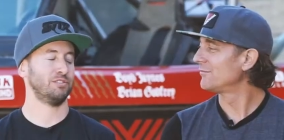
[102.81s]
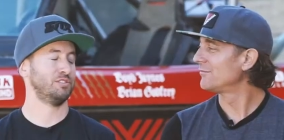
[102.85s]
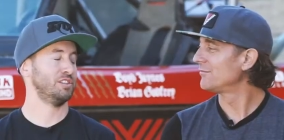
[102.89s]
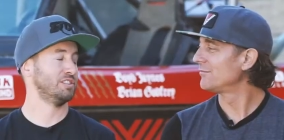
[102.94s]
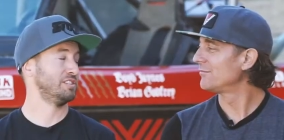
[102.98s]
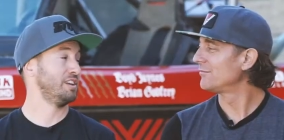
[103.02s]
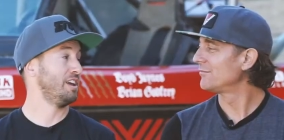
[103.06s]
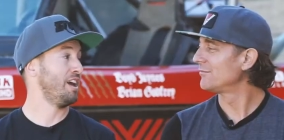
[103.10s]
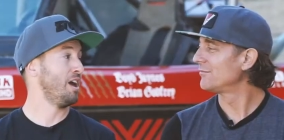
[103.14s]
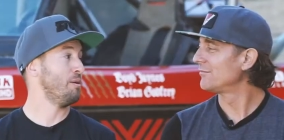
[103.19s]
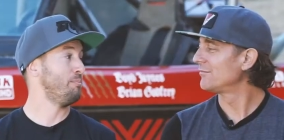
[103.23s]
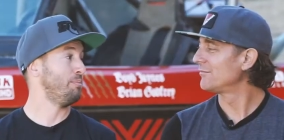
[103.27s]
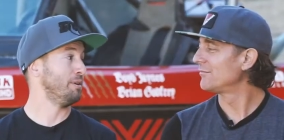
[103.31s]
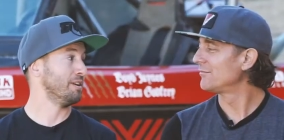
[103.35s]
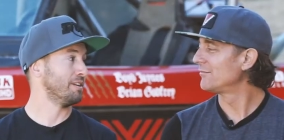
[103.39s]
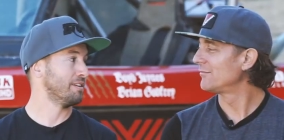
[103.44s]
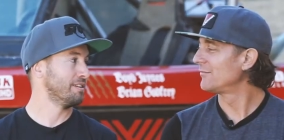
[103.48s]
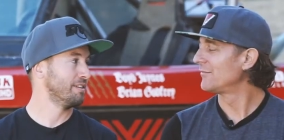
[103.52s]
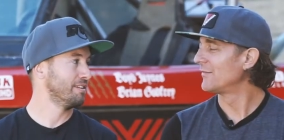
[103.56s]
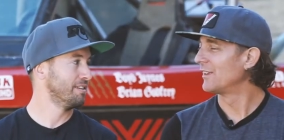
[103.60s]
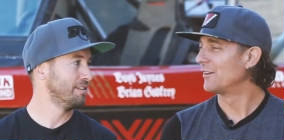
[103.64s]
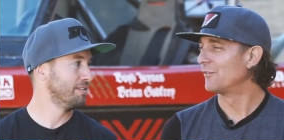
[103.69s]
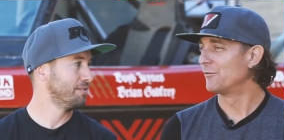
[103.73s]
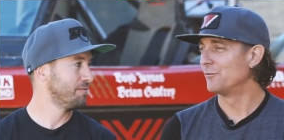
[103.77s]
Speaker 1: are just epic.
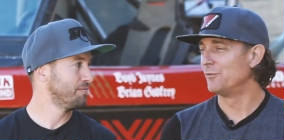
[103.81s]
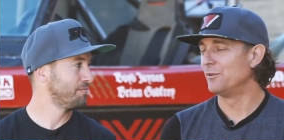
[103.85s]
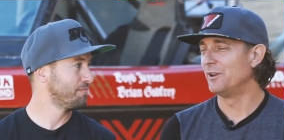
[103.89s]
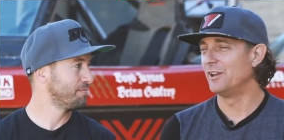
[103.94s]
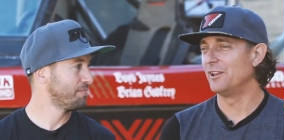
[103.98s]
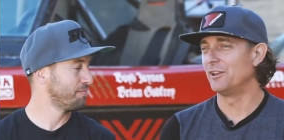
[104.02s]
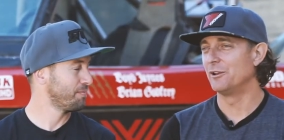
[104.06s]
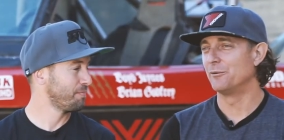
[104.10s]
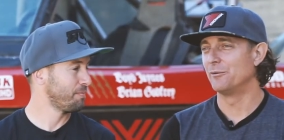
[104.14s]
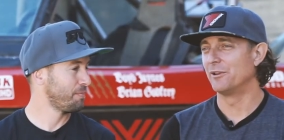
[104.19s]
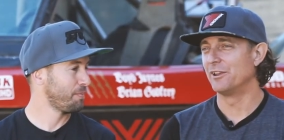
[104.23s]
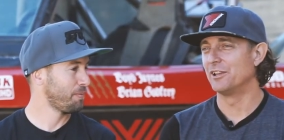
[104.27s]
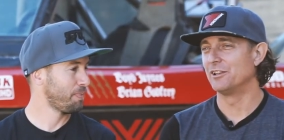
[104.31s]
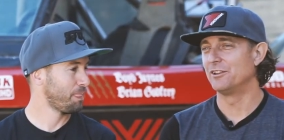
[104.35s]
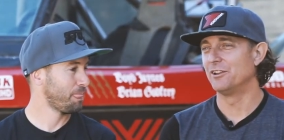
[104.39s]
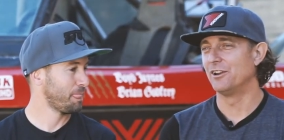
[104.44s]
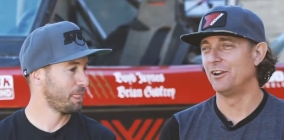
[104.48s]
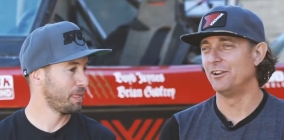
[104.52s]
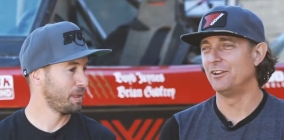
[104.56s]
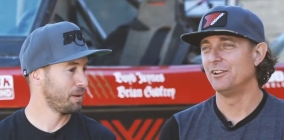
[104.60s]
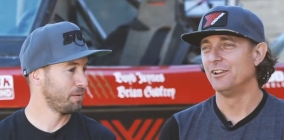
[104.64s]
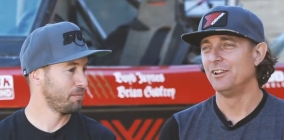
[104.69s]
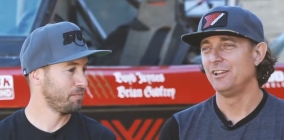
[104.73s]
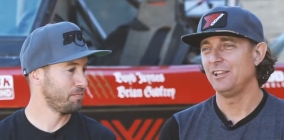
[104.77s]
Speaker 2: Really, really
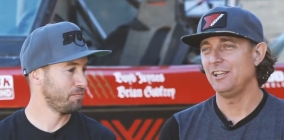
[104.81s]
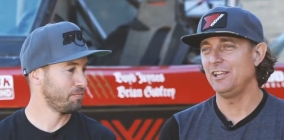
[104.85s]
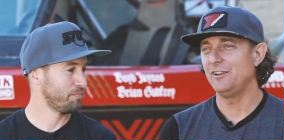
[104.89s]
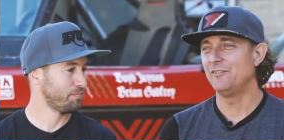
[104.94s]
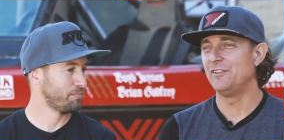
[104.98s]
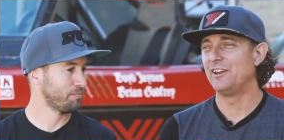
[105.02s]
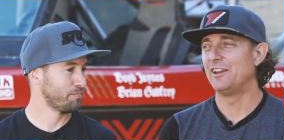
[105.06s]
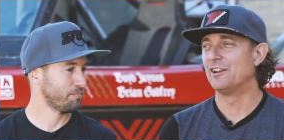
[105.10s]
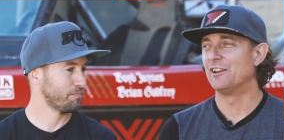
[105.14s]
good. Even